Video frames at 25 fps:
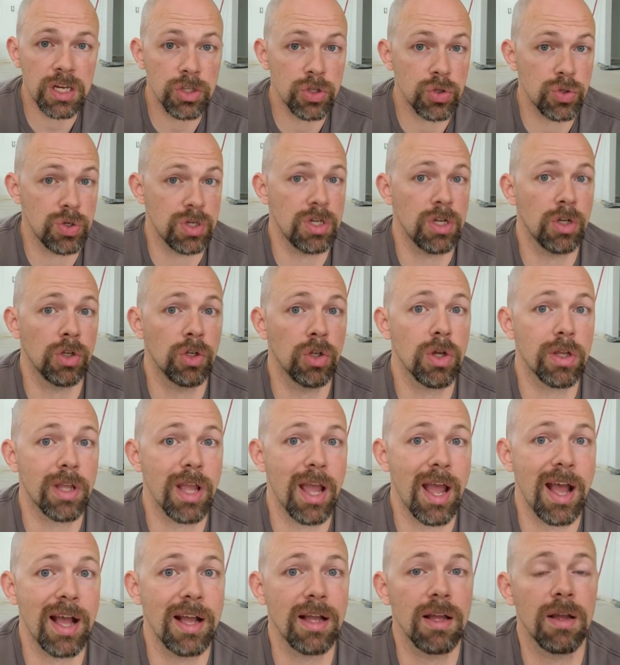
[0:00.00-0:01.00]
and you need to look
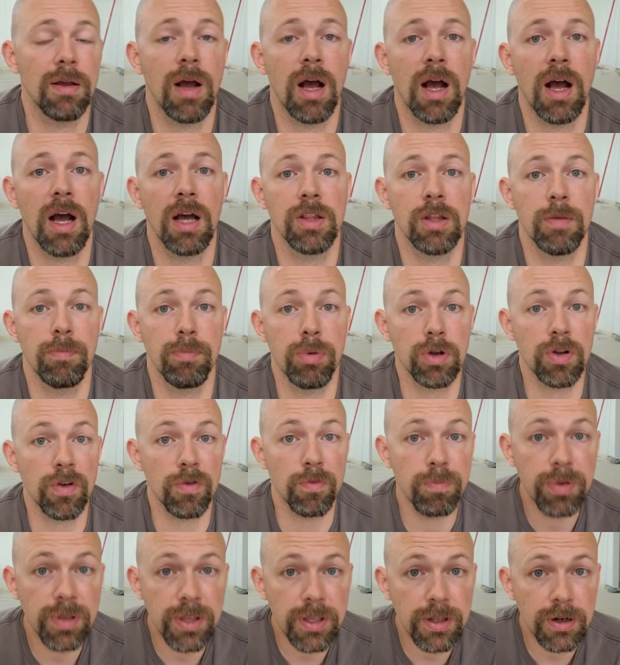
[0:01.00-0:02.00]
at uh, the book
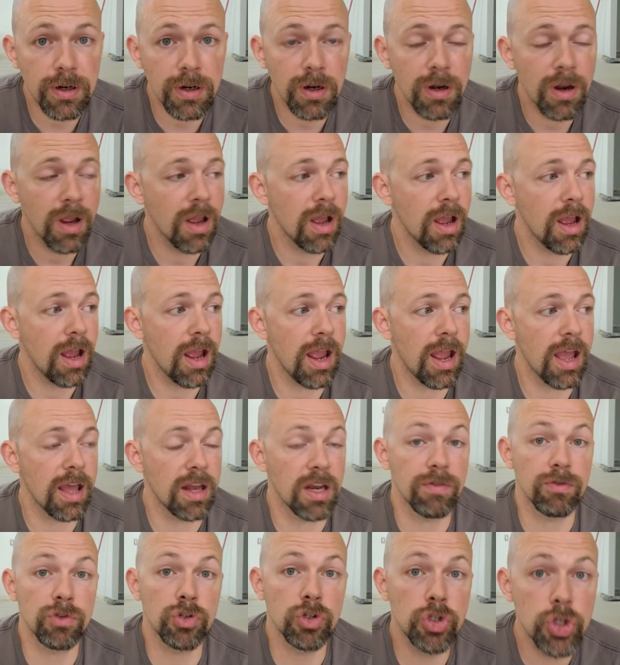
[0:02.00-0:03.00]
of Peter and
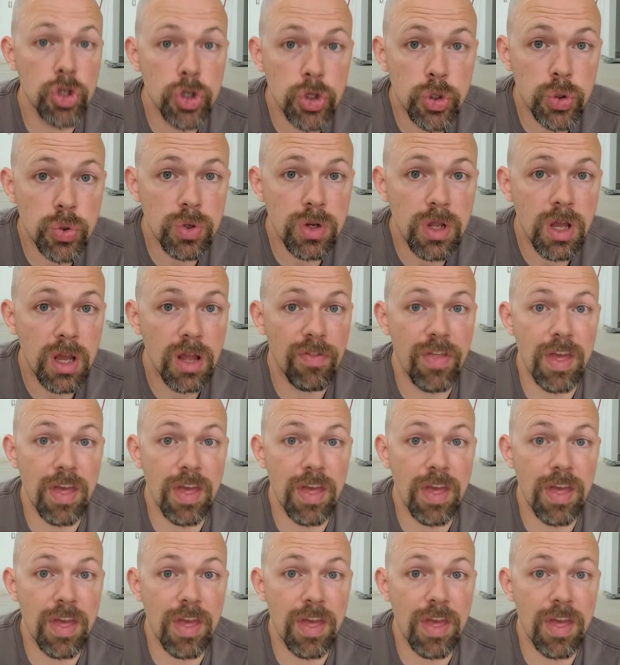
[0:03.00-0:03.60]
of Jude.